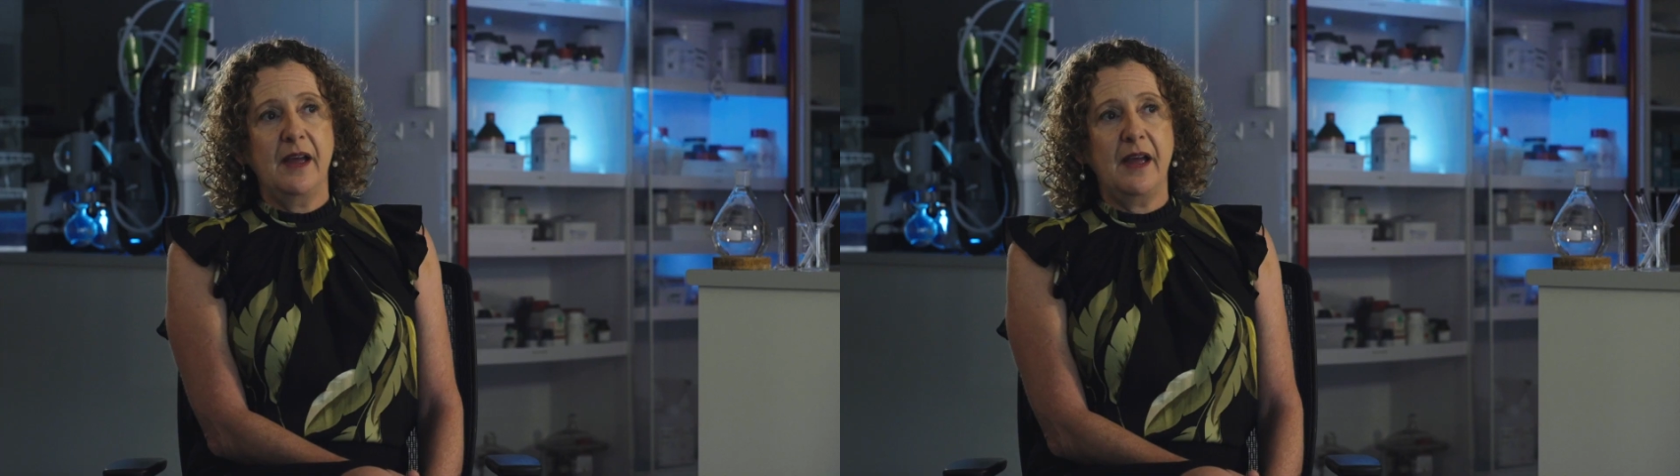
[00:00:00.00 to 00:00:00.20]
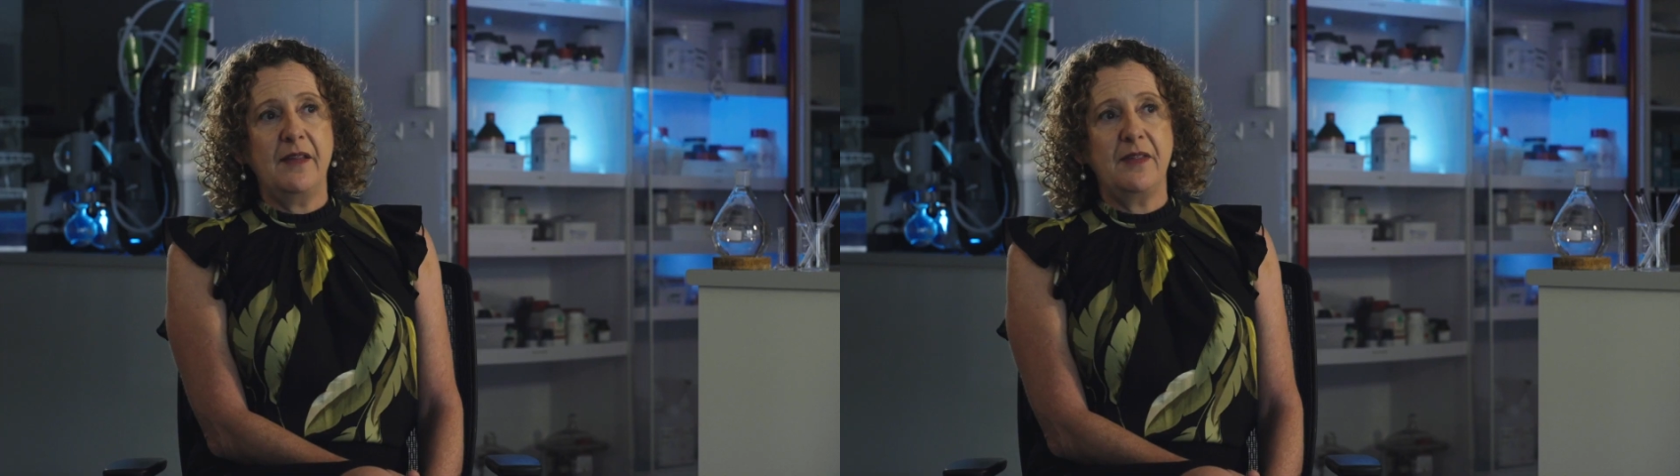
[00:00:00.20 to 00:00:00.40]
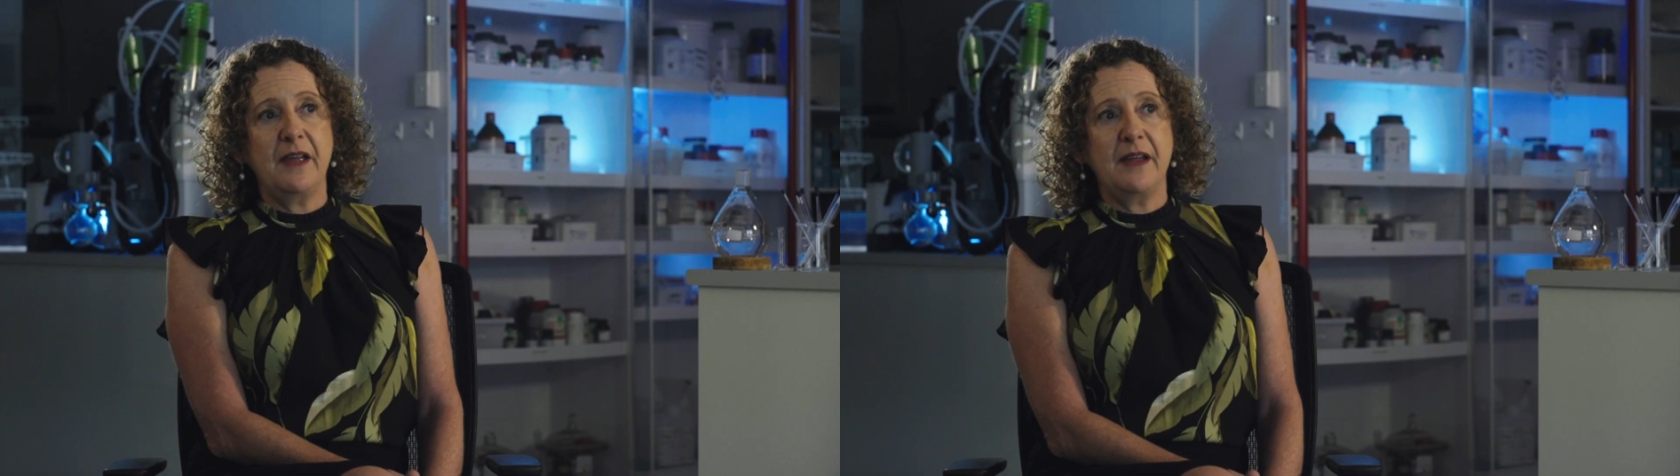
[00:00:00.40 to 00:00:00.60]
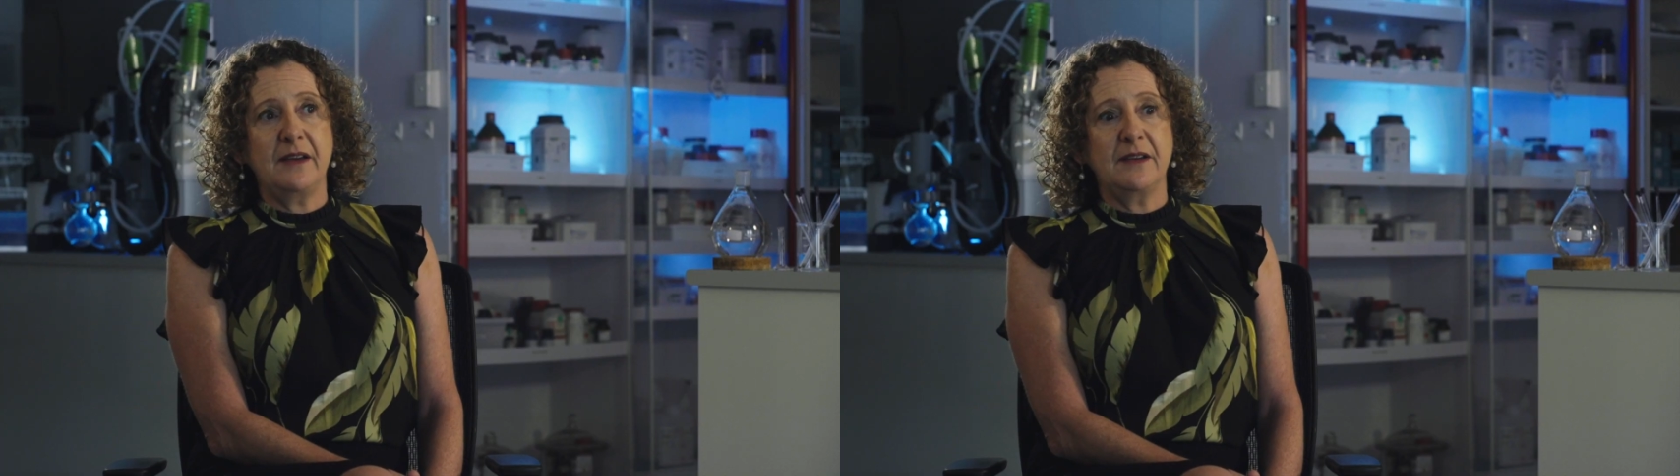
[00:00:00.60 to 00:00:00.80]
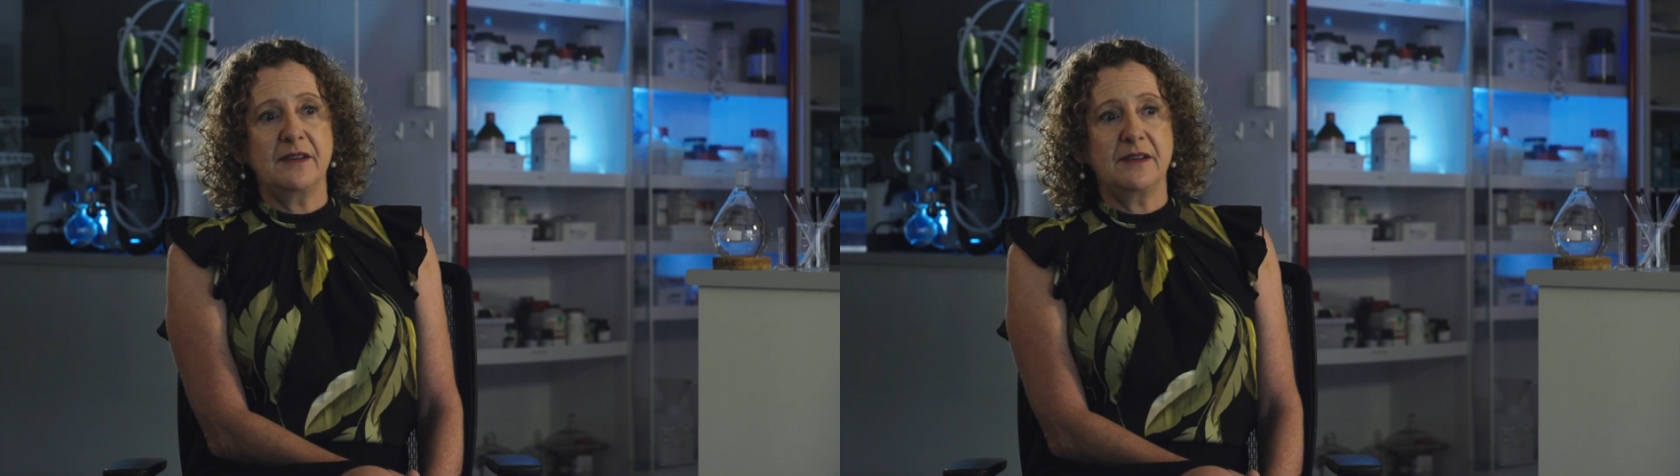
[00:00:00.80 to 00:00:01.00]
and
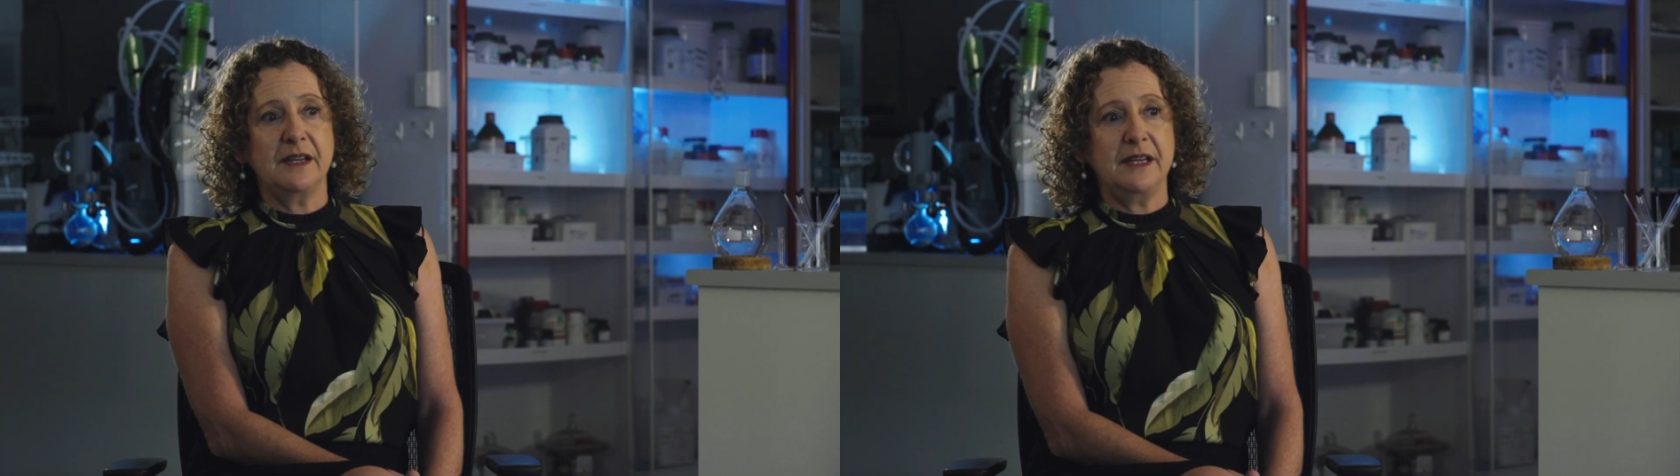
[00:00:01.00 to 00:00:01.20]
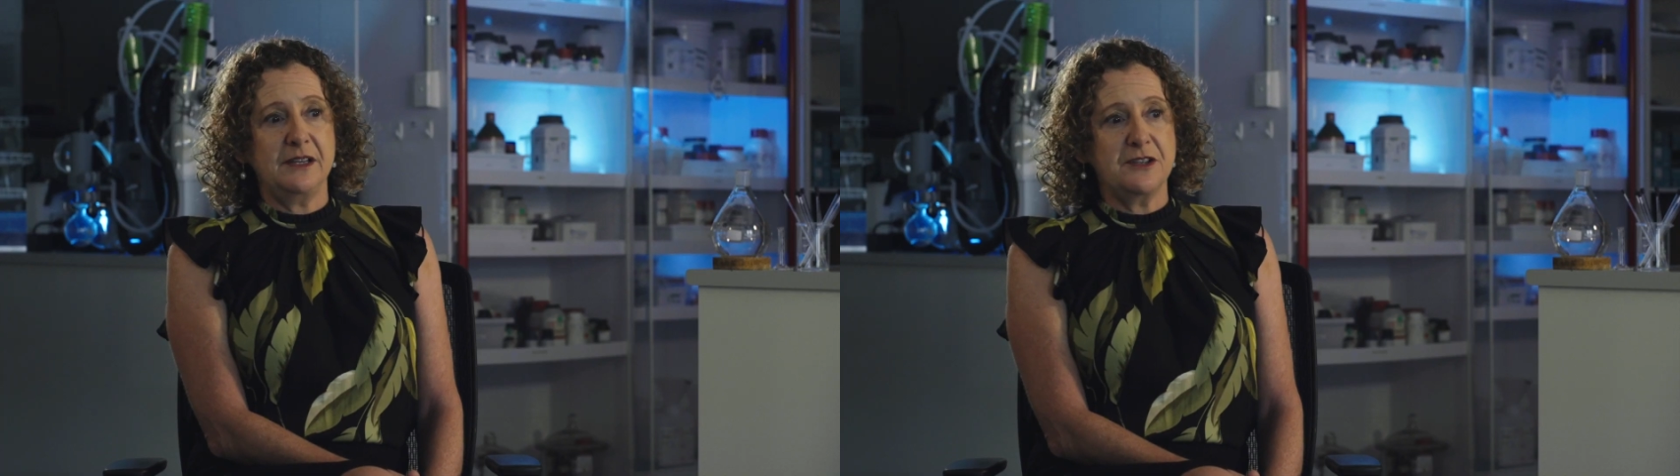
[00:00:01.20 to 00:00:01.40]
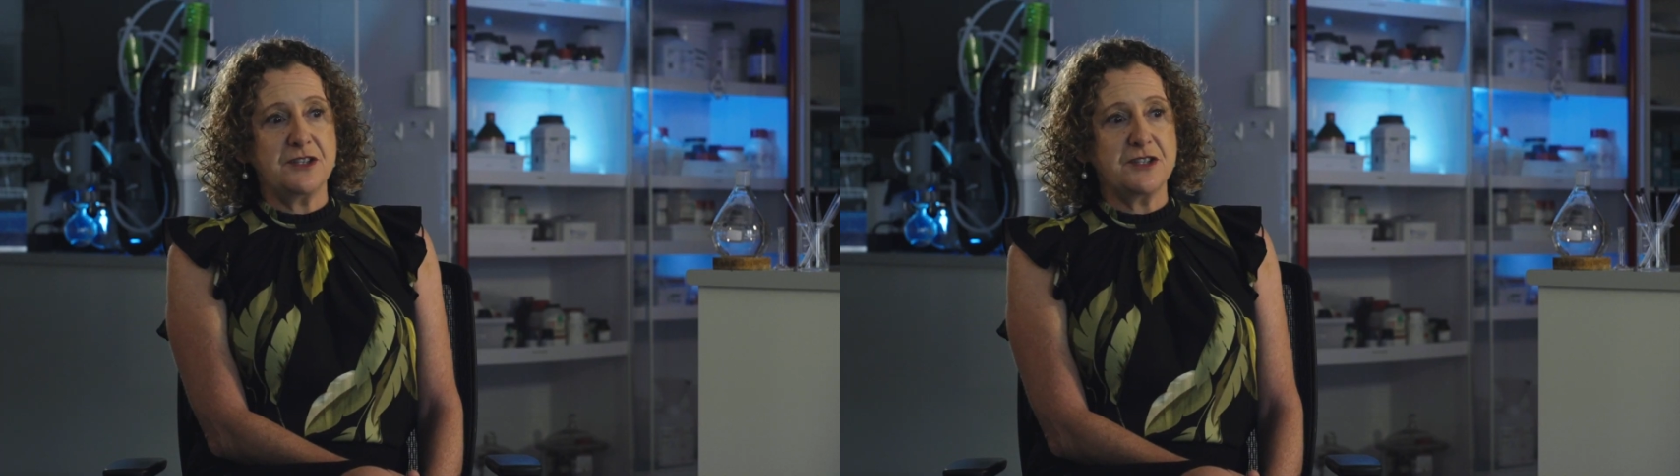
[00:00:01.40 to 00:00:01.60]
then in